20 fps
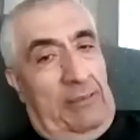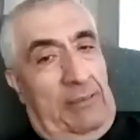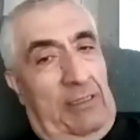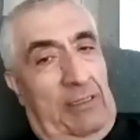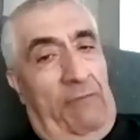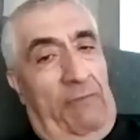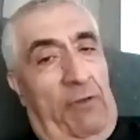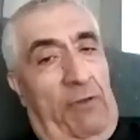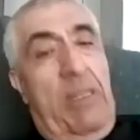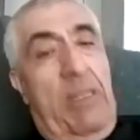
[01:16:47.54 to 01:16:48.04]

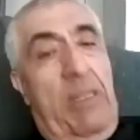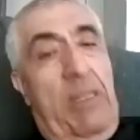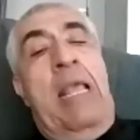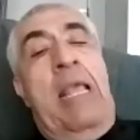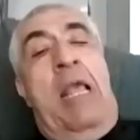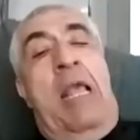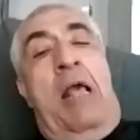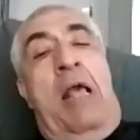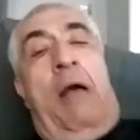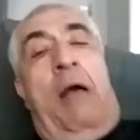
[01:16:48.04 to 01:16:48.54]
involved.
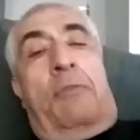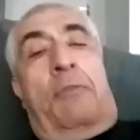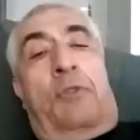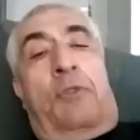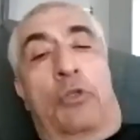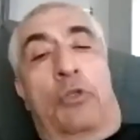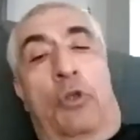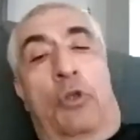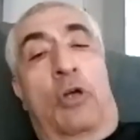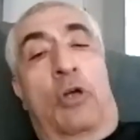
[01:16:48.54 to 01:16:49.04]

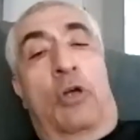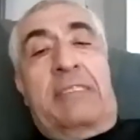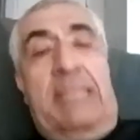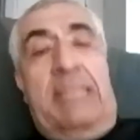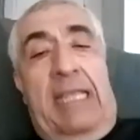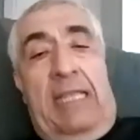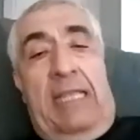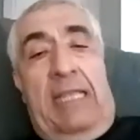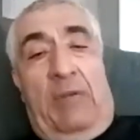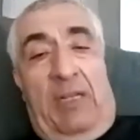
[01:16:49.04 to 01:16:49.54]
Yes. Trudeau
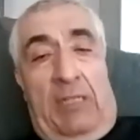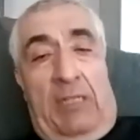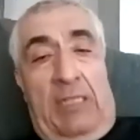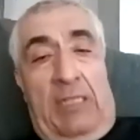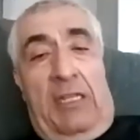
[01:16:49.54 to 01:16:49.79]
said, when he was